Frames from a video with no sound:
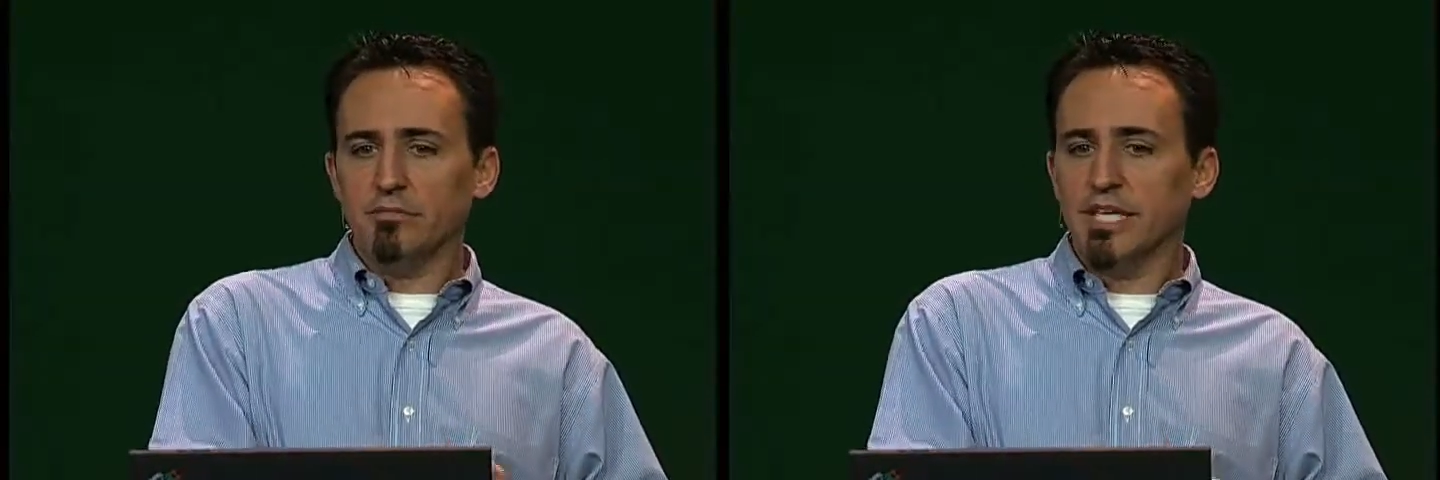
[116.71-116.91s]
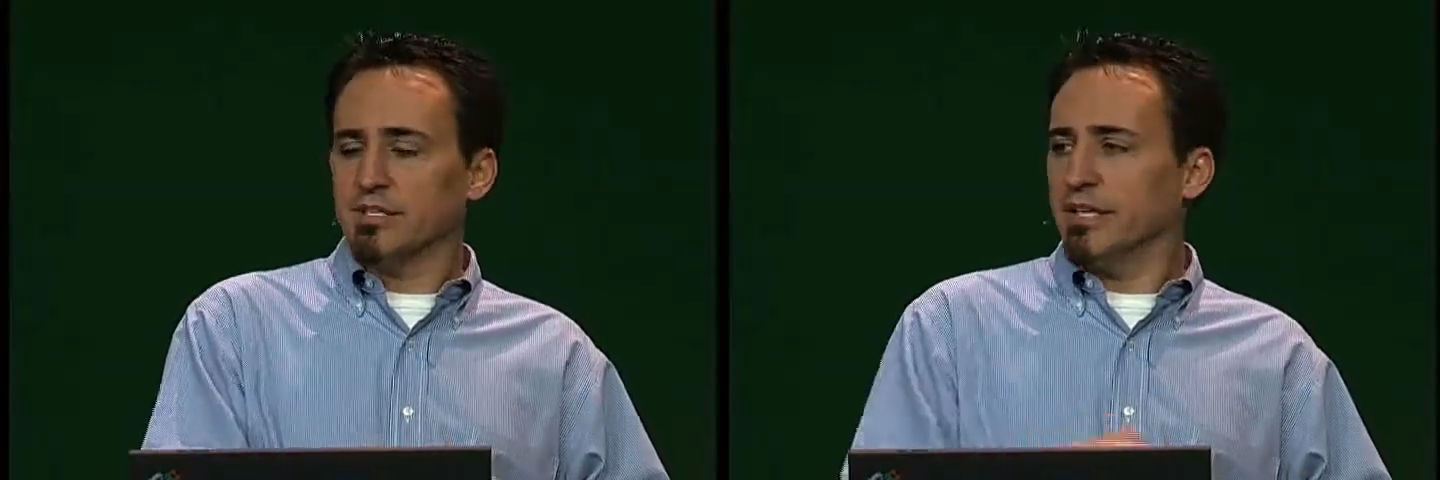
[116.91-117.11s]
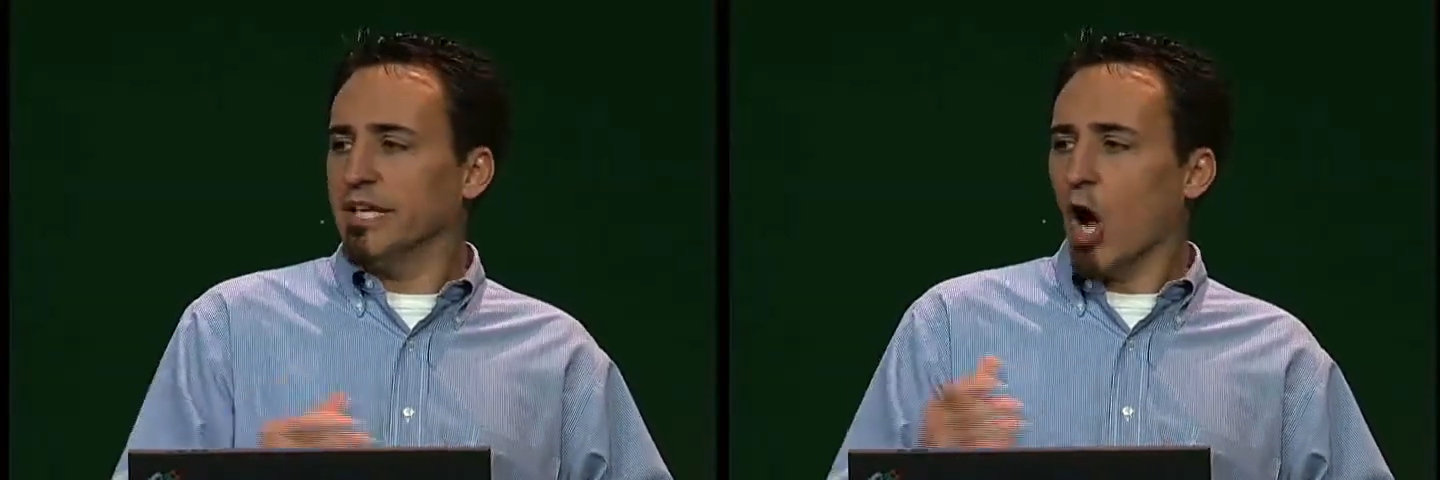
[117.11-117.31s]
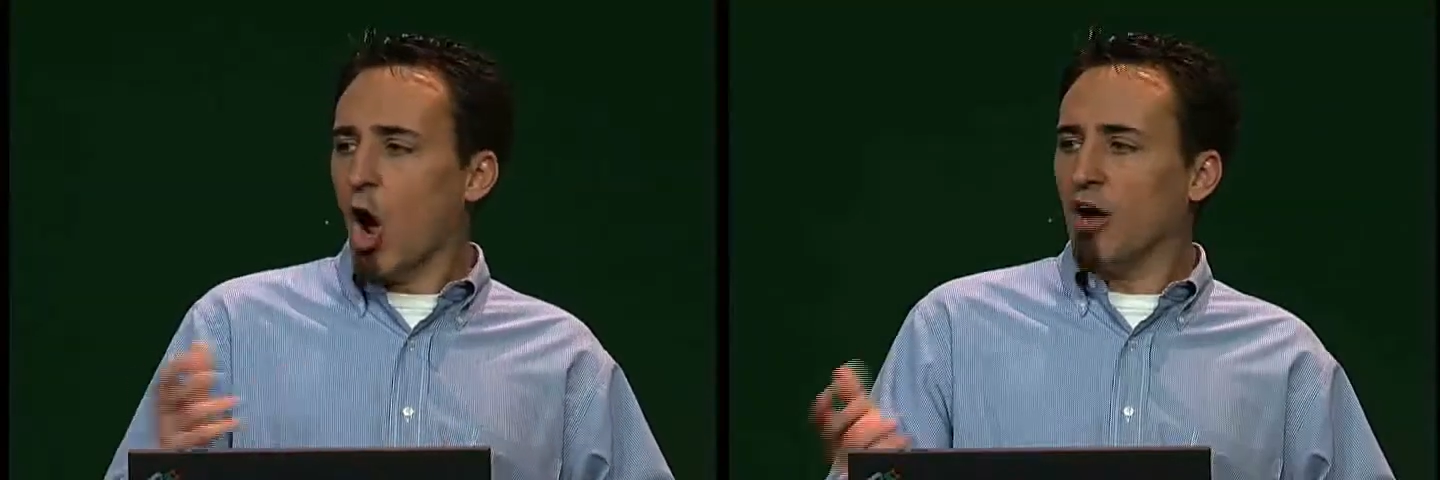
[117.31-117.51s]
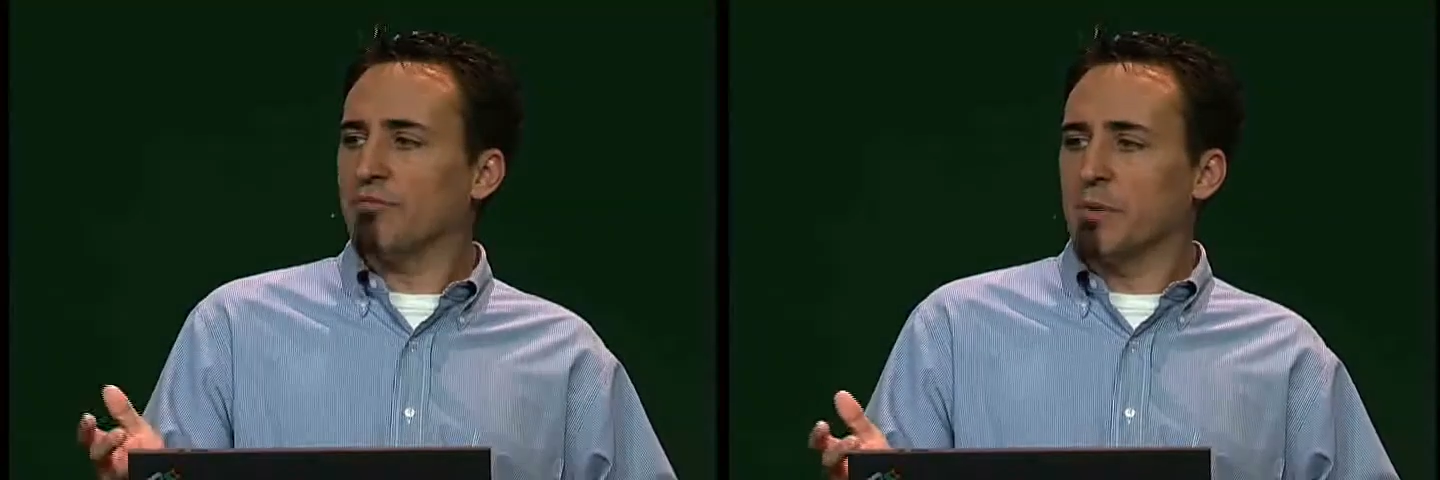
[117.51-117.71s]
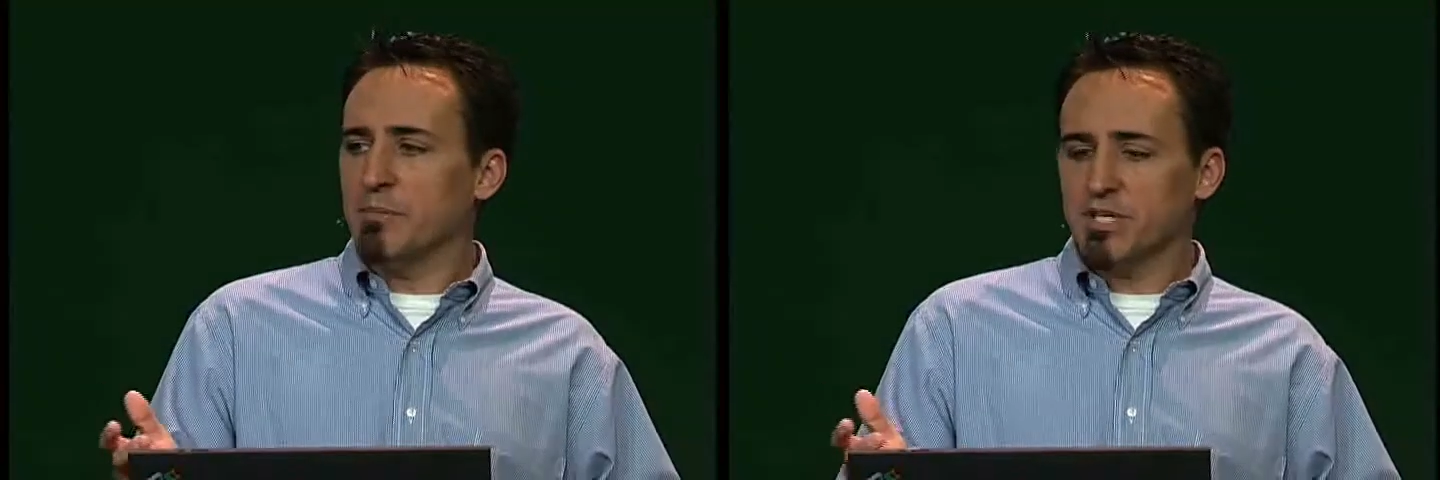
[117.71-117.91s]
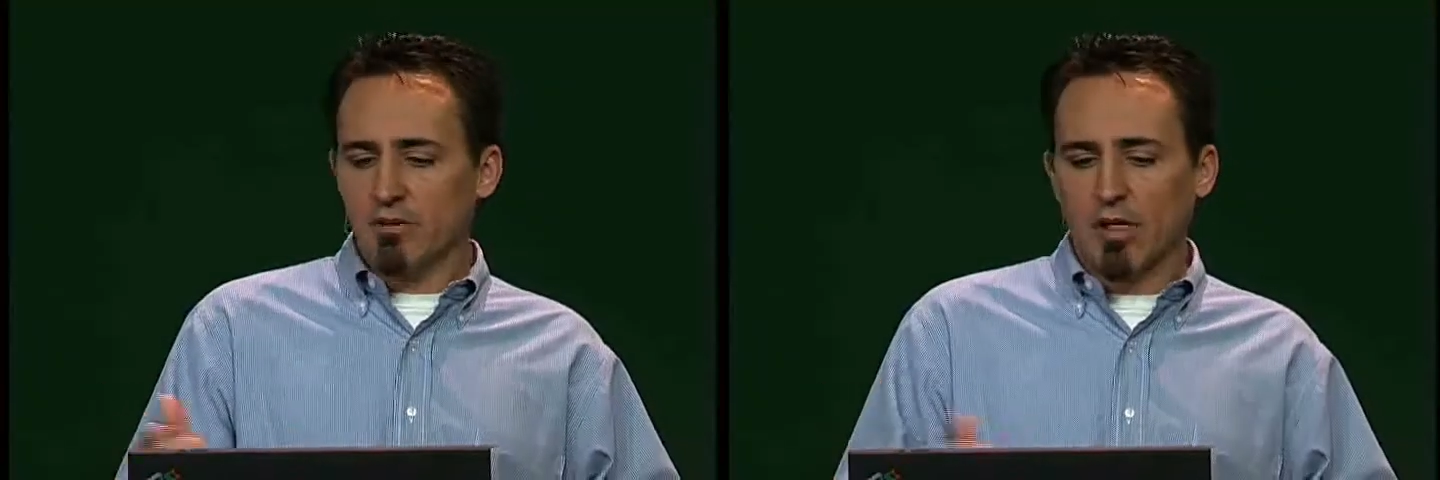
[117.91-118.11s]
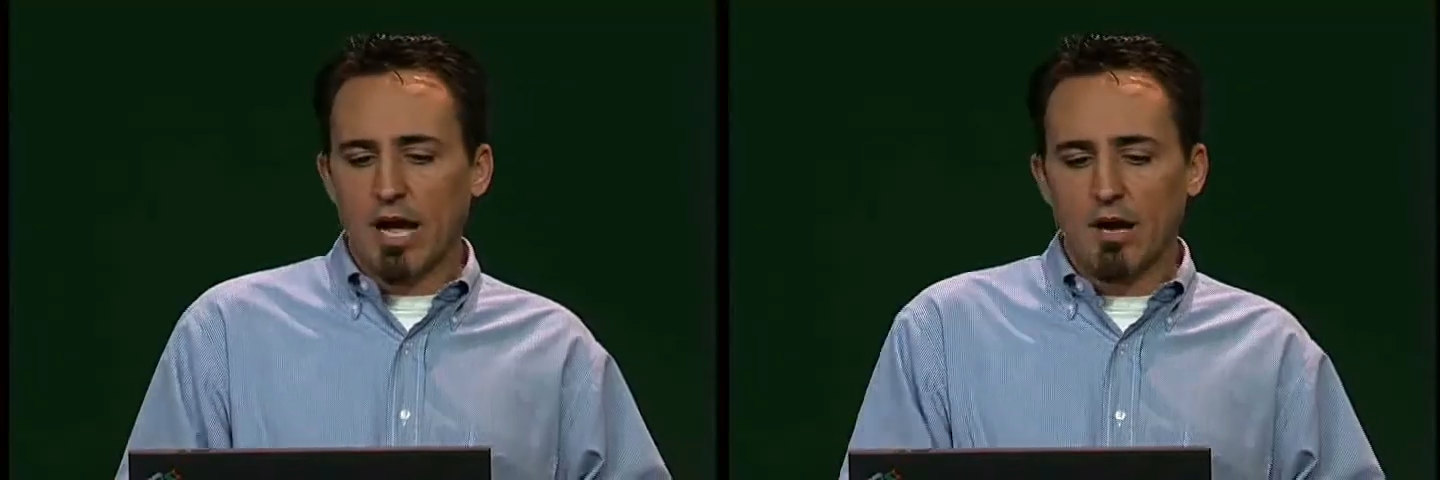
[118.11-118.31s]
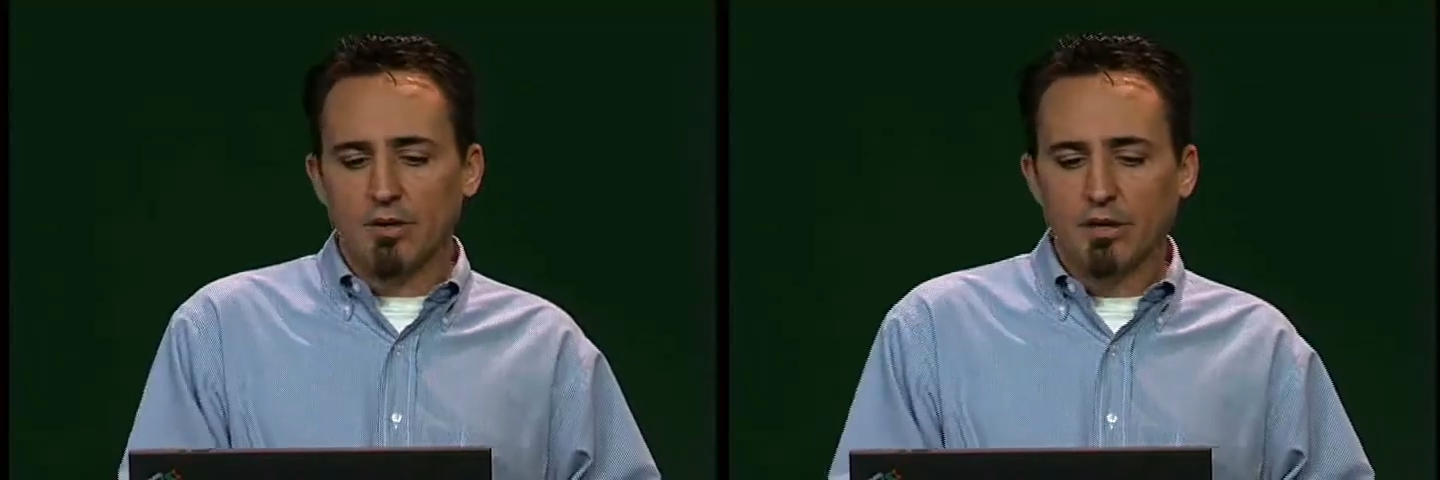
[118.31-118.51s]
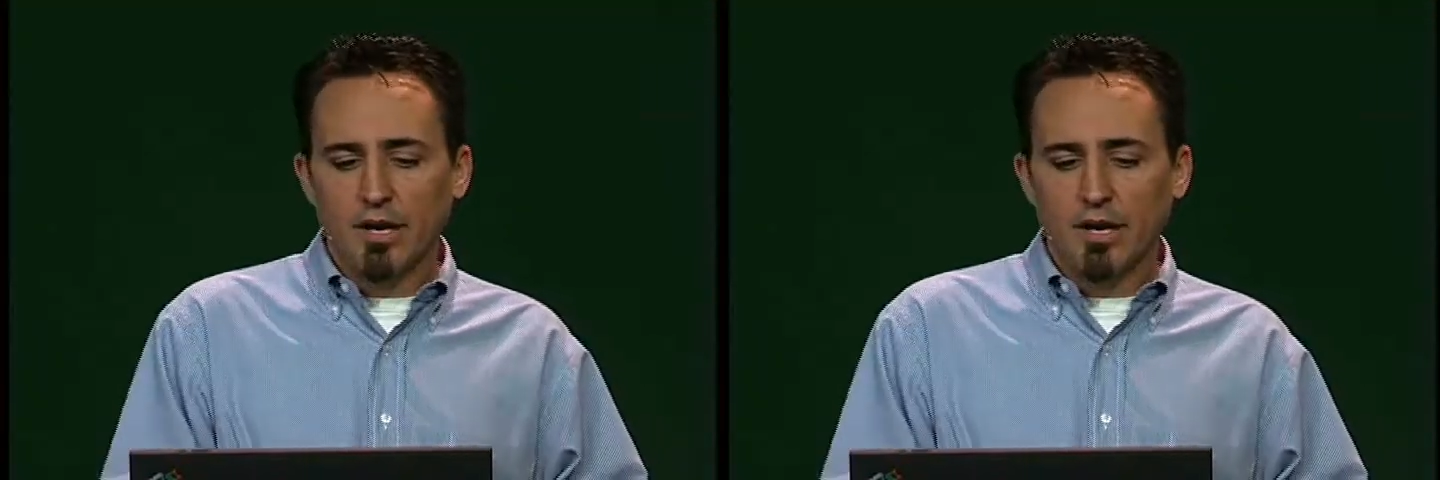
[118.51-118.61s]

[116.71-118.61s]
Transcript: It's in the off-premise cloud,